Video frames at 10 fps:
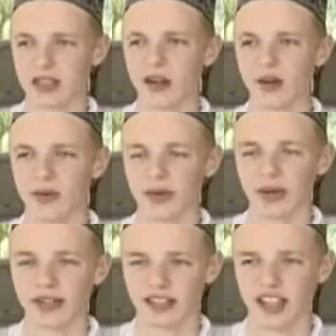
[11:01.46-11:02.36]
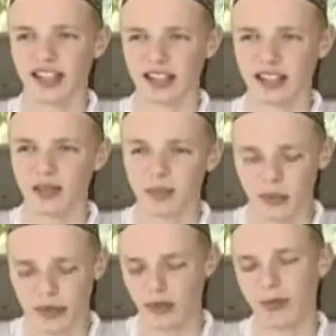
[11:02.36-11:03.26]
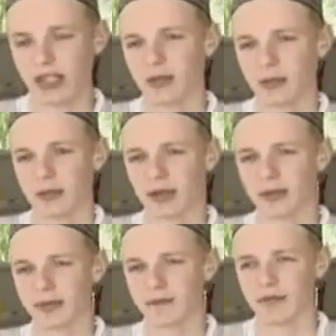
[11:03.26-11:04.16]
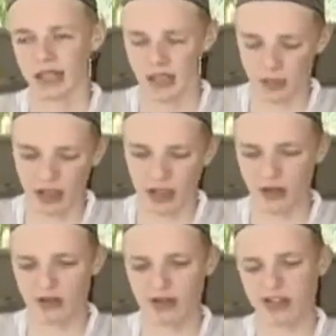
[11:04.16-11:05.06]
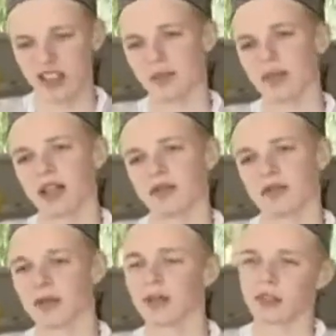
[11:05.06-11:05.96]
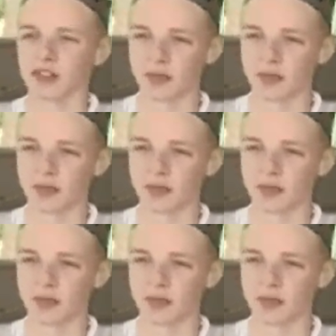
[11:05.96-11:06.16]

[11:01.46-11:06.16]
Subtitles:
go a few hours later, but we'd all meet up in Melbourne, and then we'd go on the same plane from Melbourne to